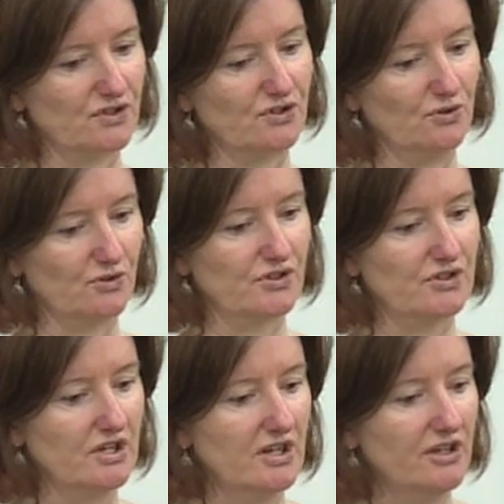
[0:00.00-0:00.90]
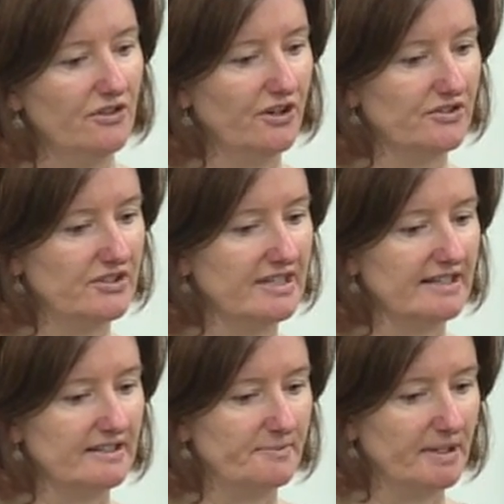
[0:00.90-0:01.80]
source those
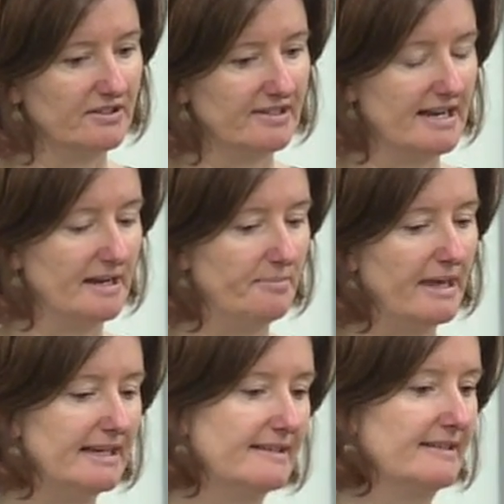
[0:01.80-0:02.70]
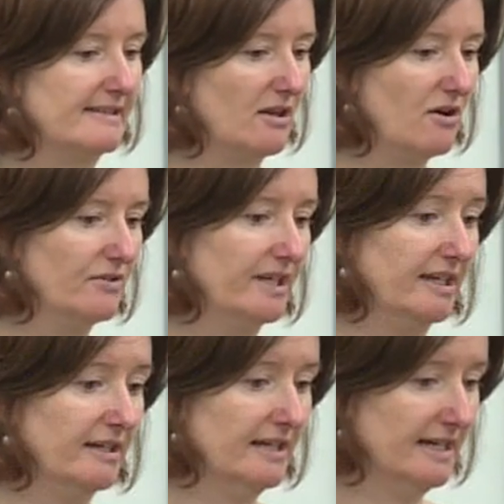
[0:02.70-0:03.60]
things. But pears is the
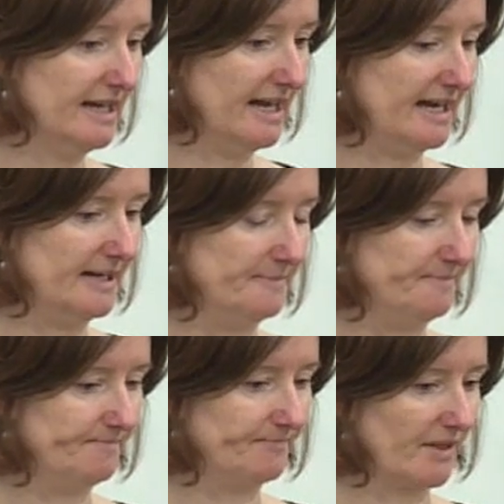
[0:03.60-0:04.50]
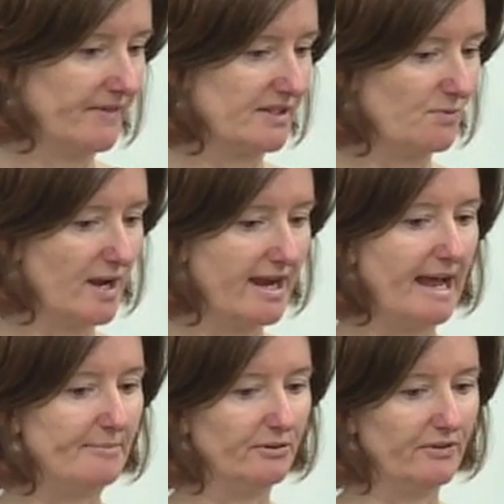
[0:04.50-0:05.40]
only. There's one
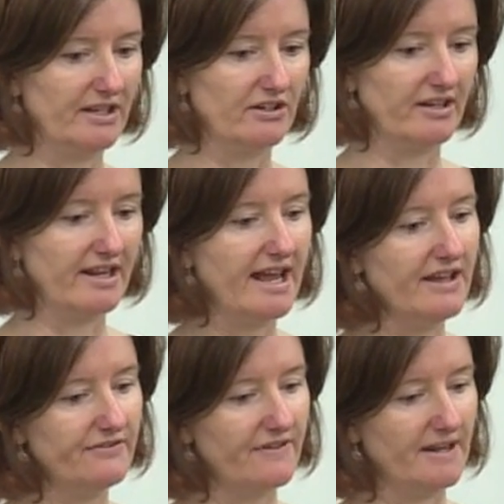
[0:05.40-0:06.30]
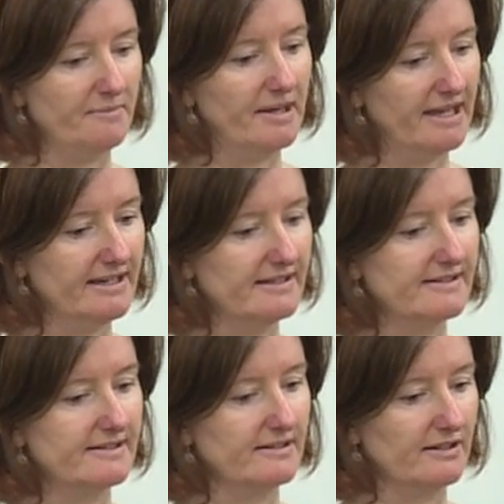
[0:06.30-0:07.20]
apple that you can have, and
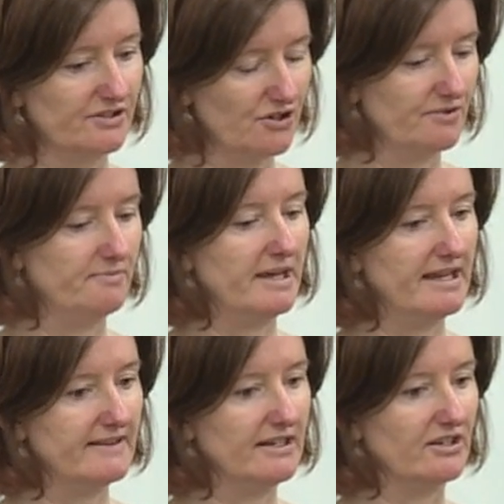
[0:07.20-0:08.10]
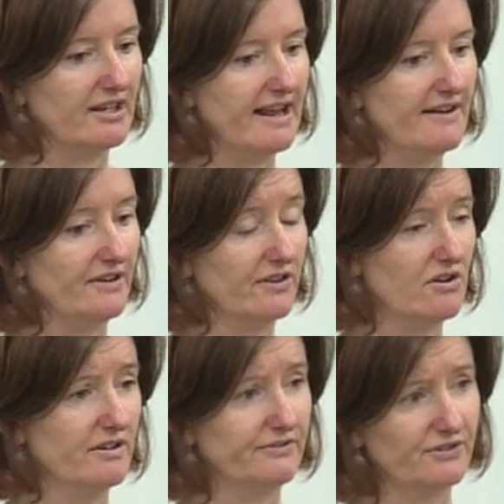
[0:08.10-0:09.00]
pears, a certain pear that you can have, are the
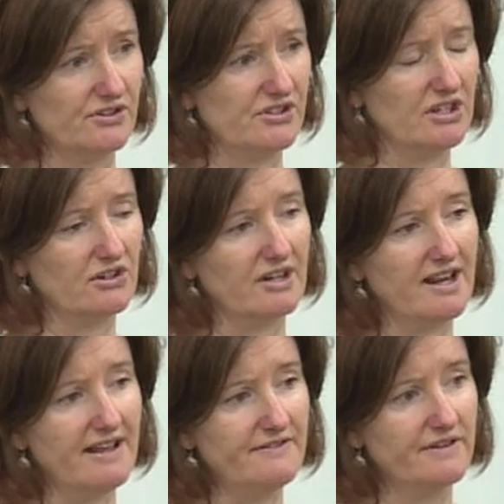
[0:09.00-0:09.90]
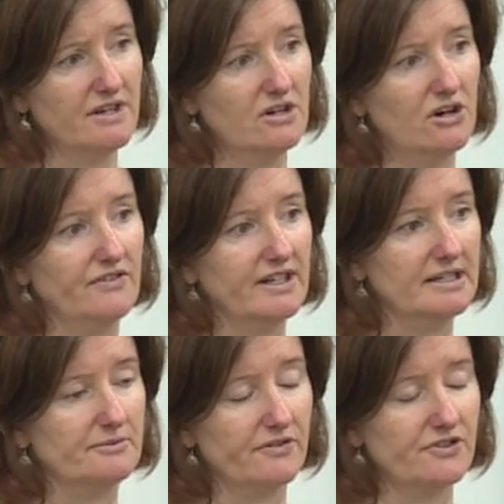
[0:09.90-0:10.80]
only fruits that you can have on
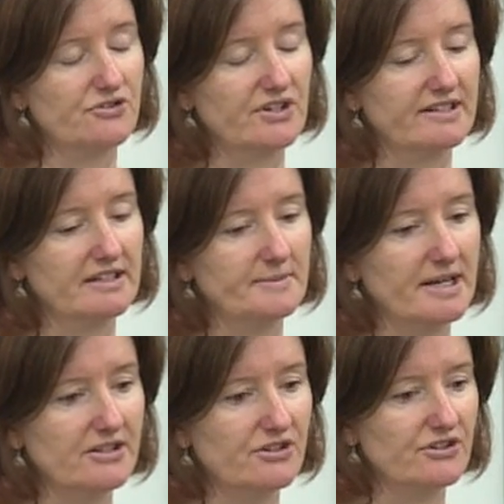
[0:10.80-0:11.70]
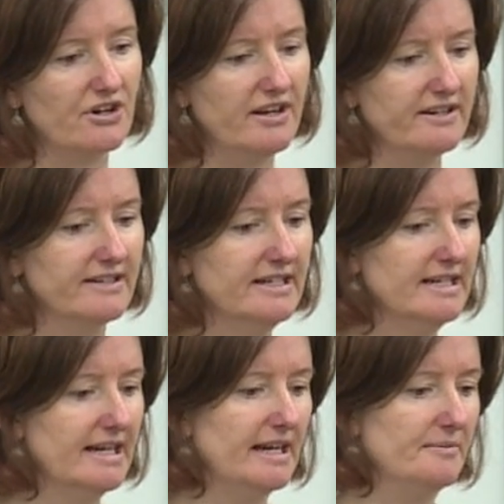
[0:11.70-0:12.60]
the strict elimination diet,
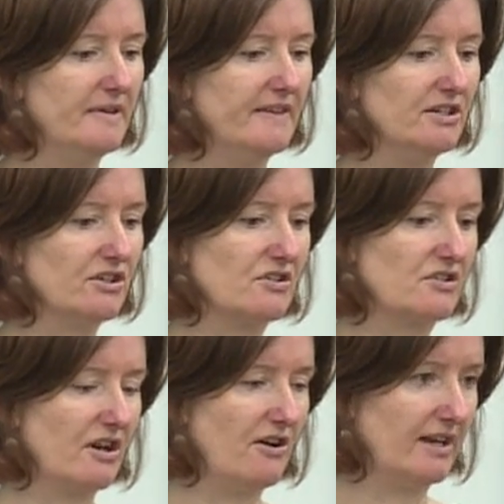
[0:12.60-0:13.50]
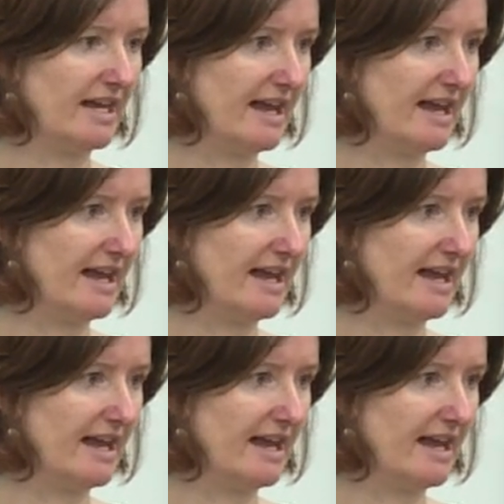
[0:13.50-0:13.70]
and then you can slowly